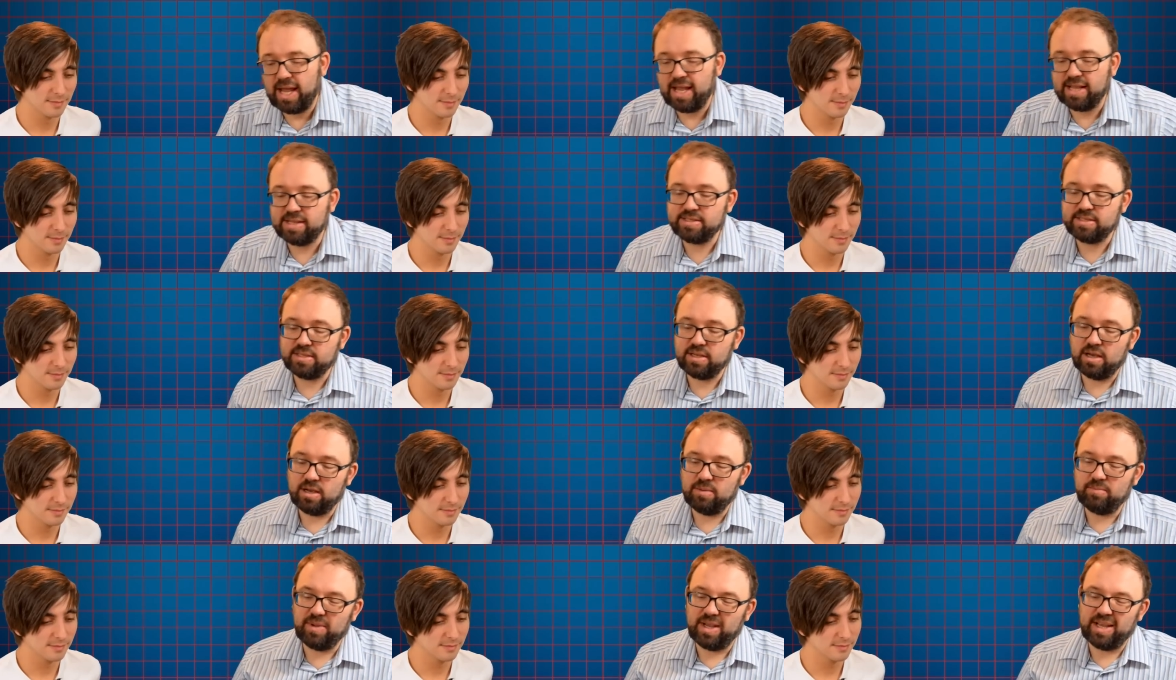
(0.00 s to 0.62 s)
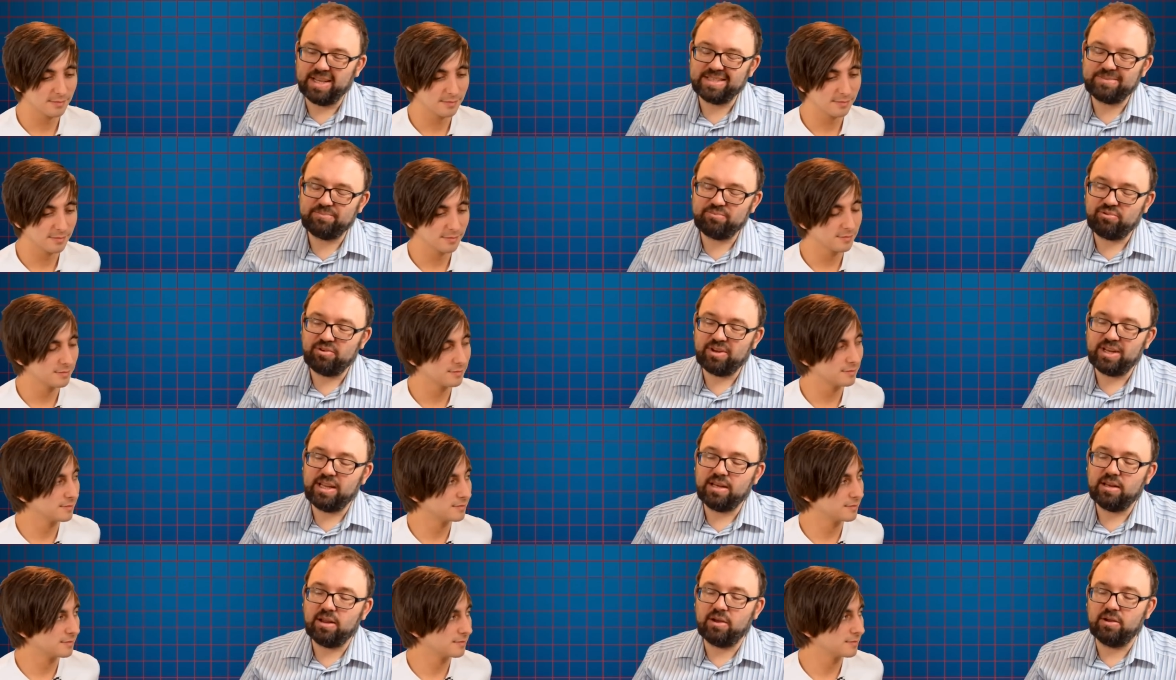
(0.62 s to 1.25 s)
Speaker 1: It's um, it's
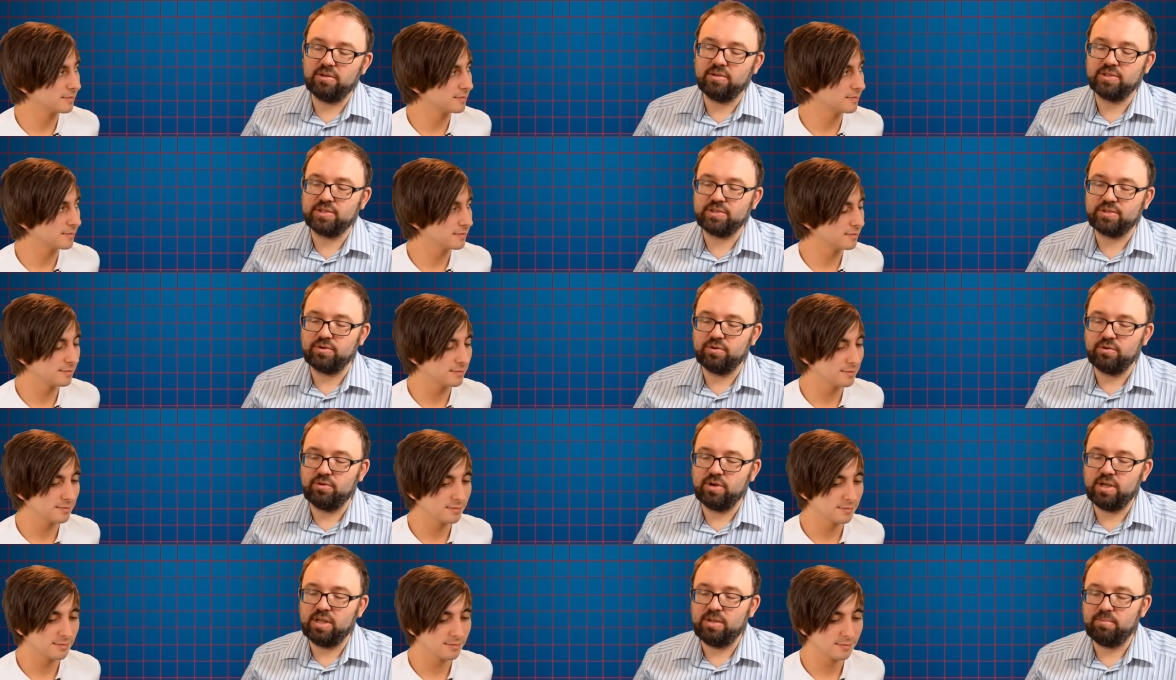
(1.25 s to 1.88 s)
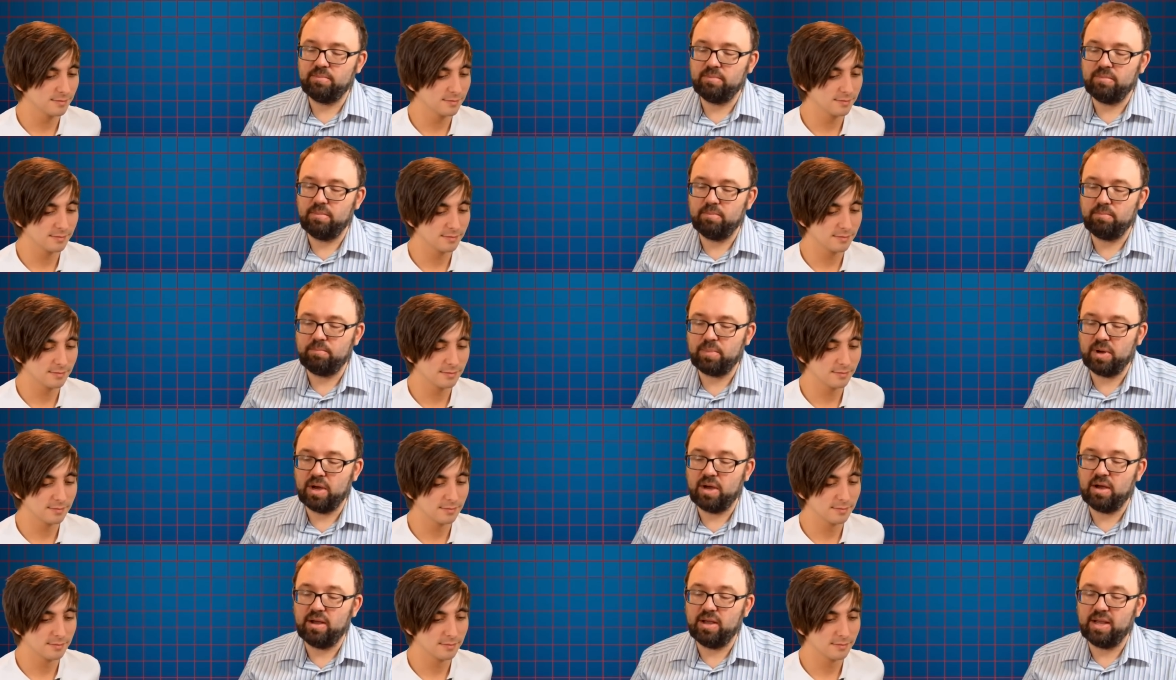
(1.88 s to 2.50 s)
pretty light on story,
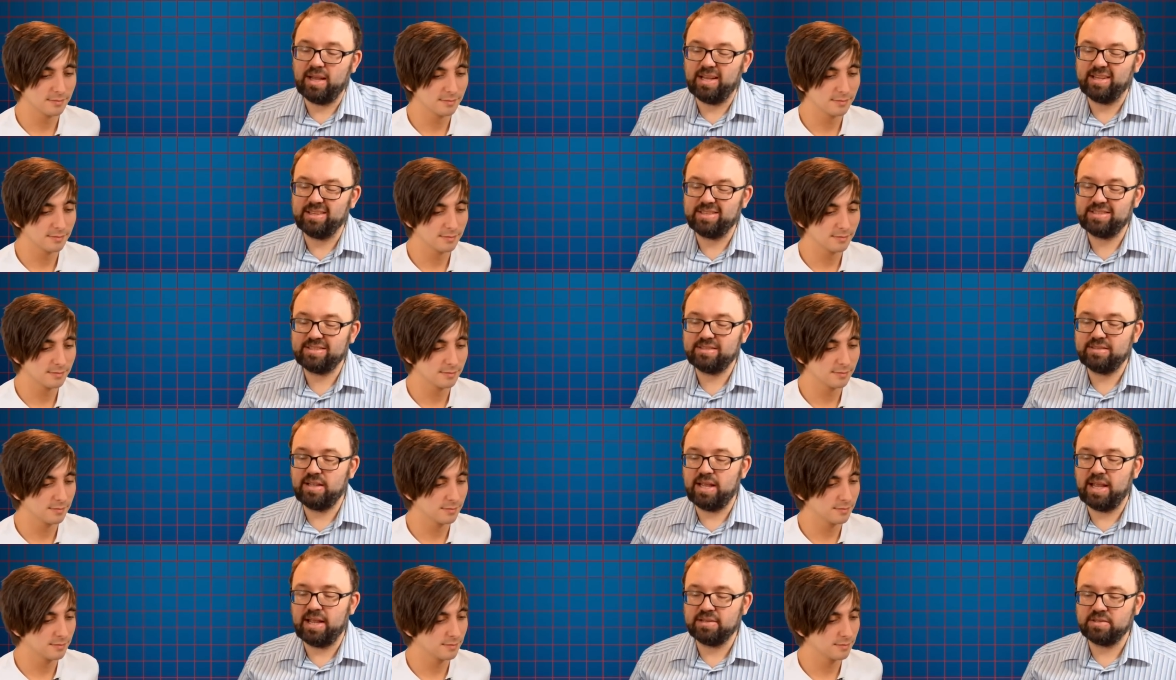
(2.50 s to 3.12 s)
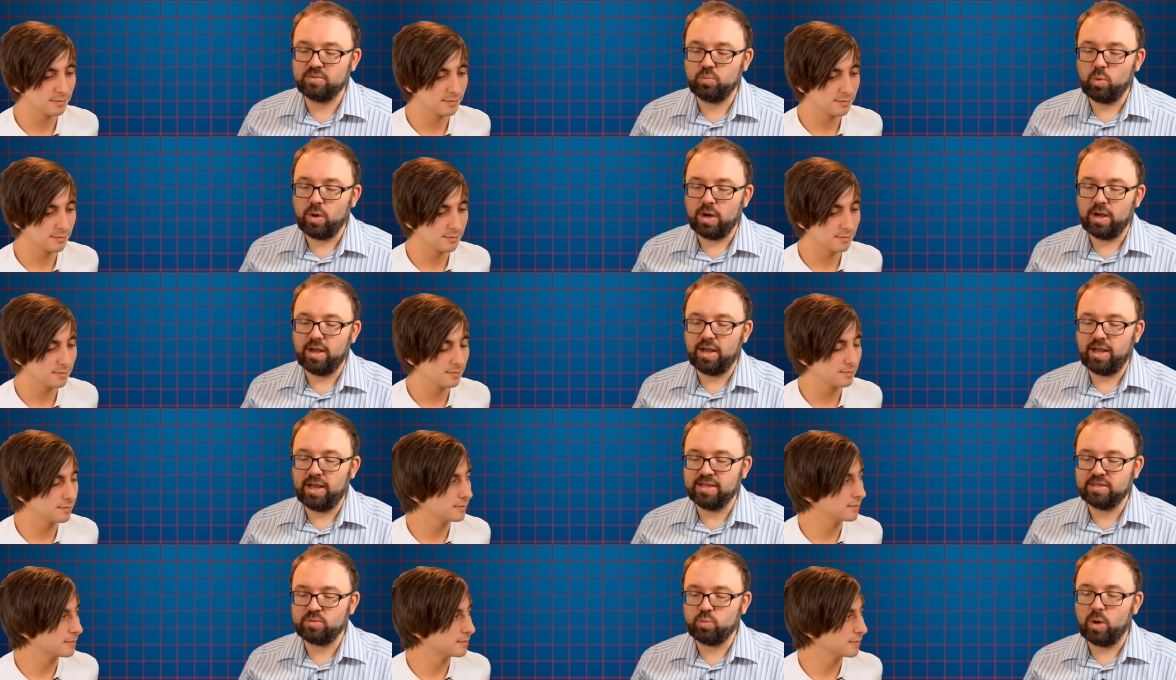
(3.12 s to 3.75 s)
but it's it's well
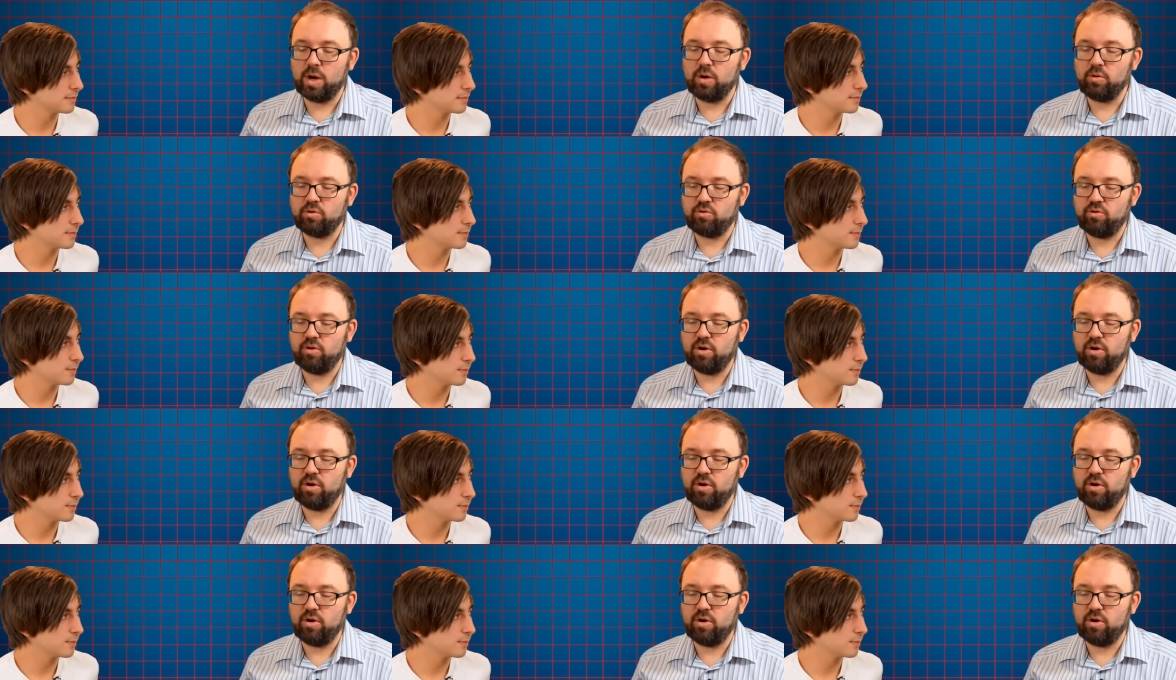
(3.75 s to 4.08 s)
it's well